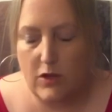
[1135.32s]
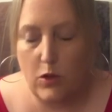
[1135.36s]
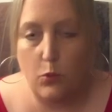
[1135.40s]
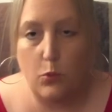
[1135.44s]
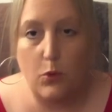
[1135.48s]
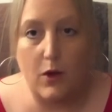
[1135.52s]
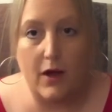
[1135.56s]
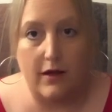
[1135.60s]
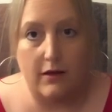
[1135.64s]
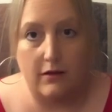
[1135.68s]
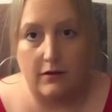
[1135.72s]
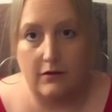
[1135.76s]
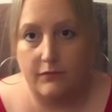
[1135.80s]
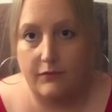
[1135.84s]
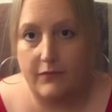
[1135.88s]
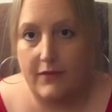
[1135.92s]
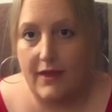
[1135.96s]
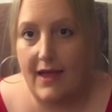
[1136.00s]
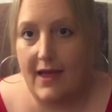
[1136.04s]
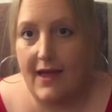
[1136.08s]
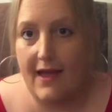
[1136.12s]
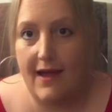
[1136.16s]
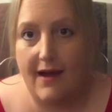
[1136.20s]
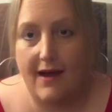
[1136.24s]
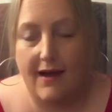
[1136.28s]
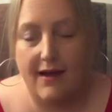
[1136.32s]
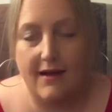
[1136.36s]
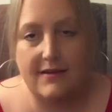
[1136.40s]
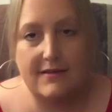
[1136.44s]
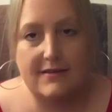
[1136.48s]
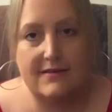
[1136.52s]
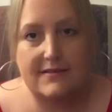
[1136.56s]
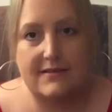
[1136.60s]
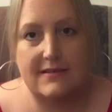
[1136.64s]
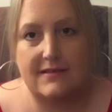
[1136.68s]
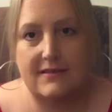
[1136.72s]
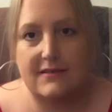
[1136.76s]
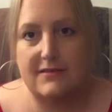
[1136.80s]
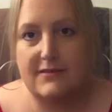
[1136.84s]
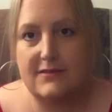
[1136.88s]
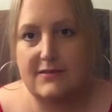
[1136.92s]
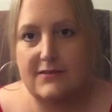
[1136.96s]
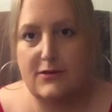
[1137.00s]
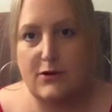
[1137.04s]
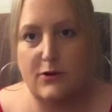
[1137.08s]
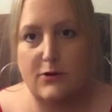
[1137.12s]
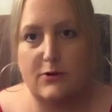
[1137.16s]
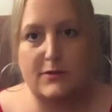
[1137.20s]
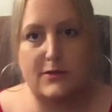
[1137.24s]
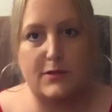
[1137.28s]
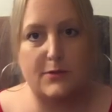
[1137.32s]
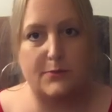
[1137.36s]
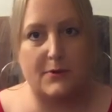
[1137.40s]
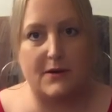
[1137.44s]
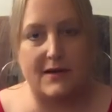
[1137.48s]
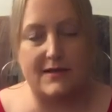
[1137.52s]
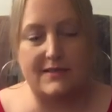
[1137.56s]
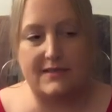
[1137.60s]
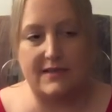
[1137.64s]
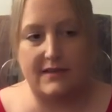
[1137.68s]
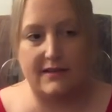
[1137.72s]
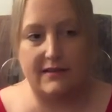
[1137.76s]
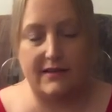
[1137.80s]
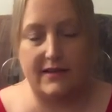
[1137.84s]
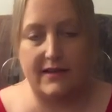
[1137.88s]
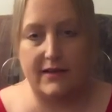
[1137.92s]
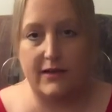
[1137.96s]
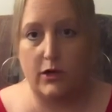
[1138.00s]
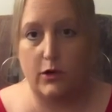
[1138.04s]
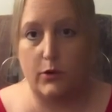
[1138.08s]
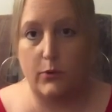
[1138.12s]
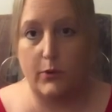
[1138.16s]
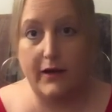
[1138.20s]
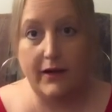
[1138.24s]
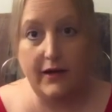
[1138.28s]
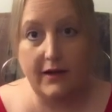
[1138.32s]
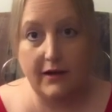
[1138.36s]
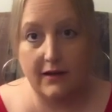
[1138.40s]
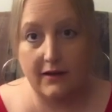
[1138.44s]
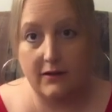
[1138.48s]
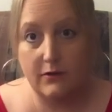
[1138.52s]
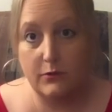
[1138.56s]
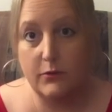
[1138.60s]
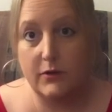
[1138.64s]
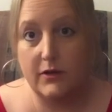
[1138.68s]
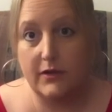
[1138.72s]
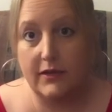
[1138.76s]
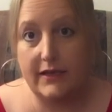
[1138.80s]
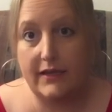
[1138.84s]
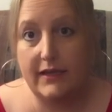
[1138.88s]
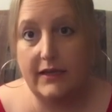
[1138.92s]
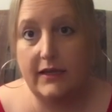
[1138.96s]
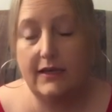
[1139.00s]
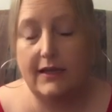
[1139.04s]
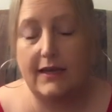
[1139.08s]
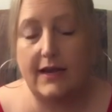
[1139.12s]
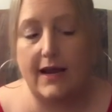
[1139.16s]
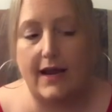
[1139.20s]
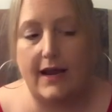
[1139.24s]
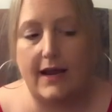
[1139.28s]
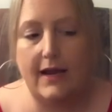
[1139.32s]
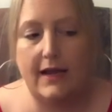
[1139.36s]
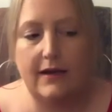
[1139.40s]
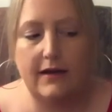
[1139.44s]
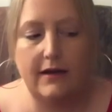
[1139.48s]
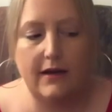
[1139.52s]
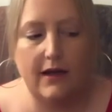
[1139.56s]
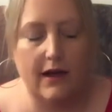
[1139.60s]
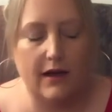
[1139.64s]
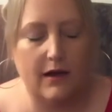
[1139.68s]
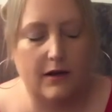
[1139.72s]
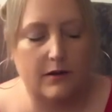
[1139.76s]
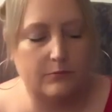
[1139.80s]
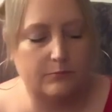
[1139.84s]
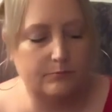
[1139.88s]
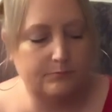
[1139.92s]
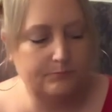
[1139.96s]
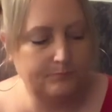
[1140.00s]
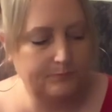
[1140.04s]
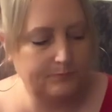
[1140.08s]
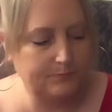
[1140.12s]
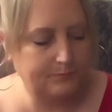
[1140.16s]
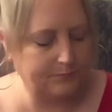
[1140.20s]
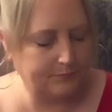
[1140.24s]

well and so surprisingly quick really and um,